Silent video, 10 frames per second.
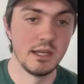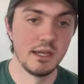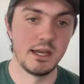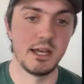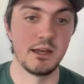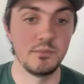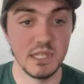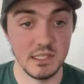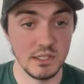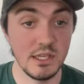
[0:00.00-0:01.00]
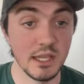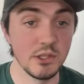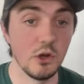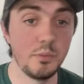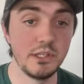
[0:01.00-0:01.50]
Season does open
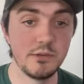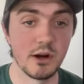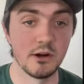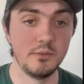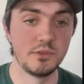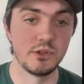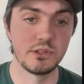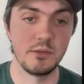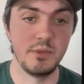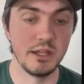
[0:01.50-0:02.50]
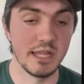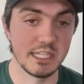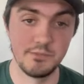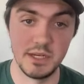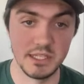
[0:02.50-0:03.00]
tomorrow, so it's going to be a
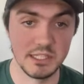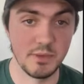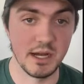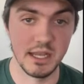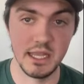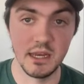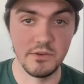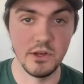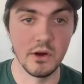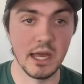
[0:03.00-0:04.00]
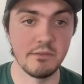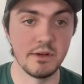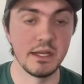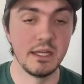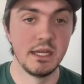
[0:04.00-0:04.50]
last-minute spot. Again, if you don't have a
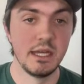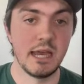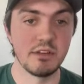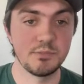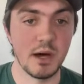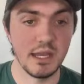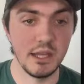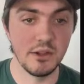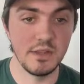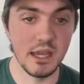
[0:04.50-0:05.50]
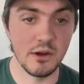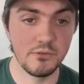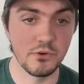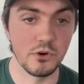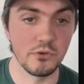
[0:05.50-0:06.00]
spot nailed down
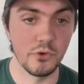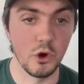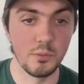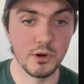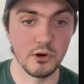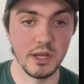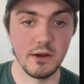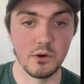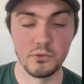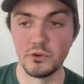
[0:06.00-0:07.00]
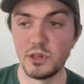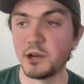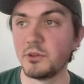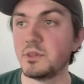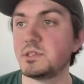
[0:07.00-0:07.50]
for opener yet or for later
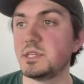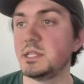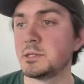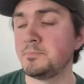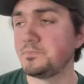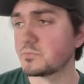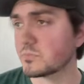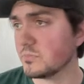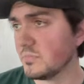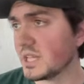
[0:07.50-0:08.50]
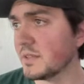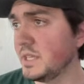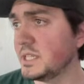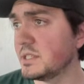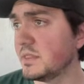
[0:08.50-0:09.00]
in the season,
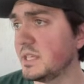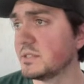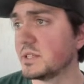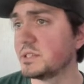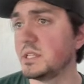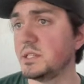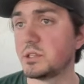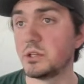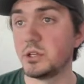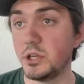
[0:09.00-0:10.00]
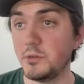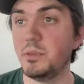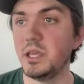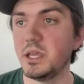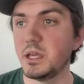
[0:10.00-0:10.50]
these listings could
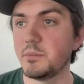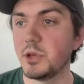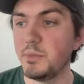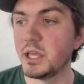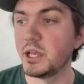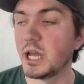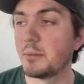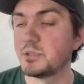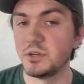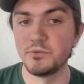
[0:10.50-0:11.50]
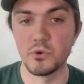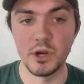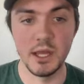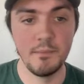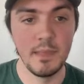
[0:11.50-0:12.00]
be a good option for you.